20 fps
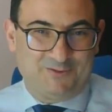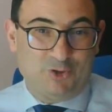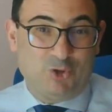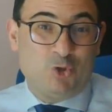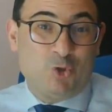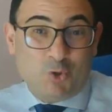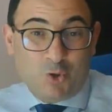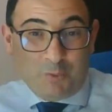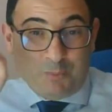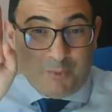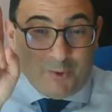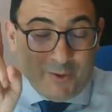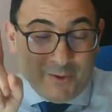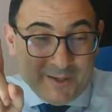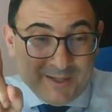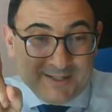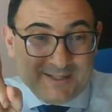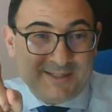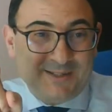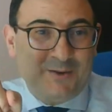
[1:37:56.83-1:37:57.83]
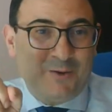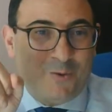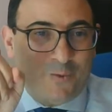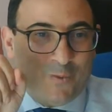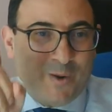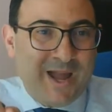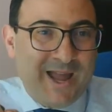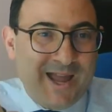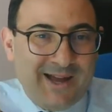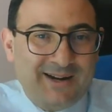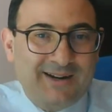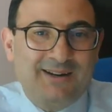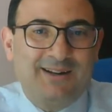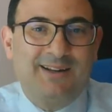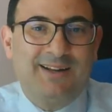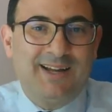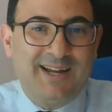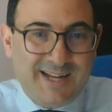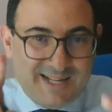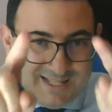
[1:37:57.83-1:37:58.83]
to the point where
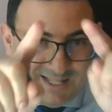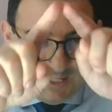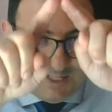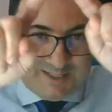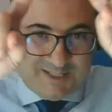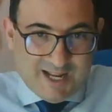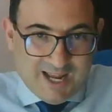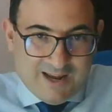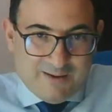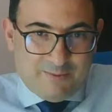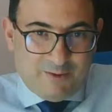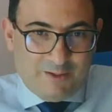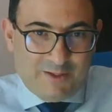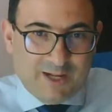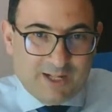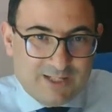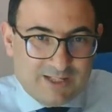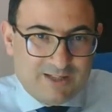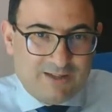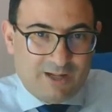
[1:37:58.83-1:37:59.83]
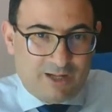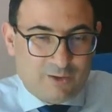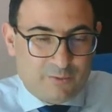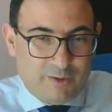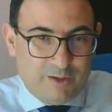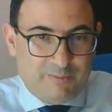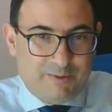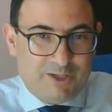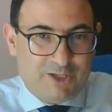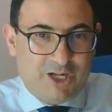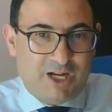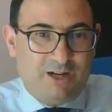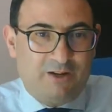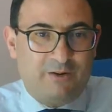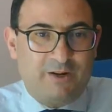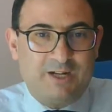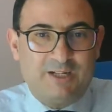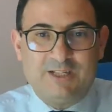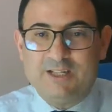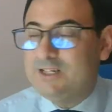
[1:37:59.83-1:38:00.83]
in the table that will be
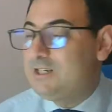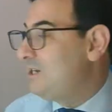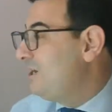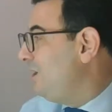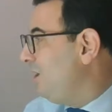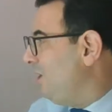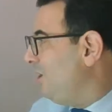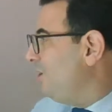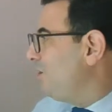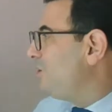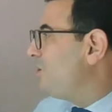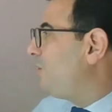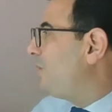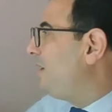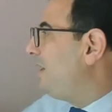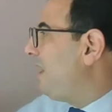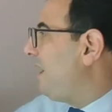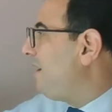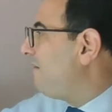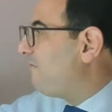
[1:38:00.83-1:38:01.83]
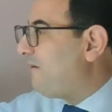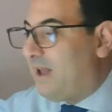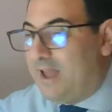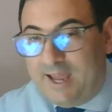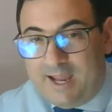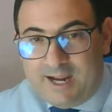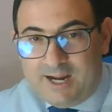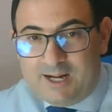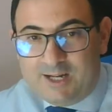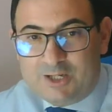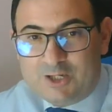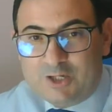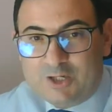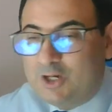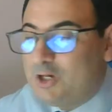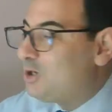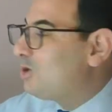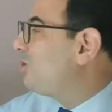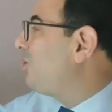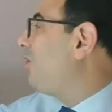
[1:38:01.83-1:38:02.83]
generated, you will have age
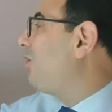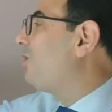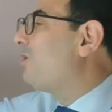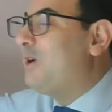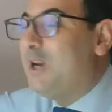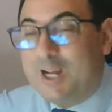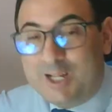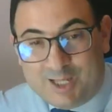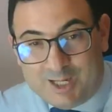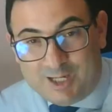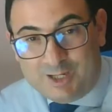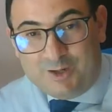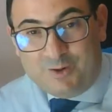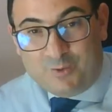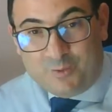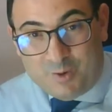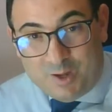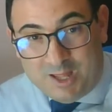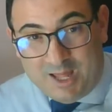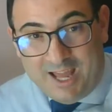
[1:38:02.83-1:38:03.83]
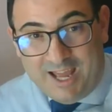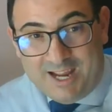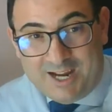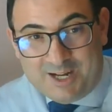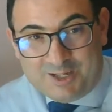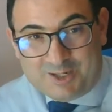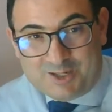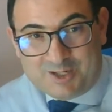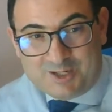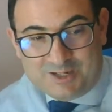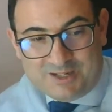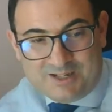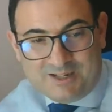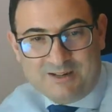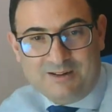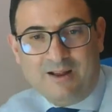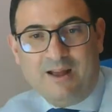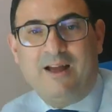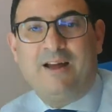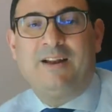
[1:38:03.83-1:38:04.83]
correlating with age.
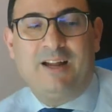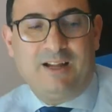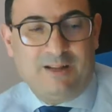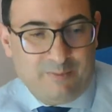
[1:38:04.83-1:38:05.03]
And let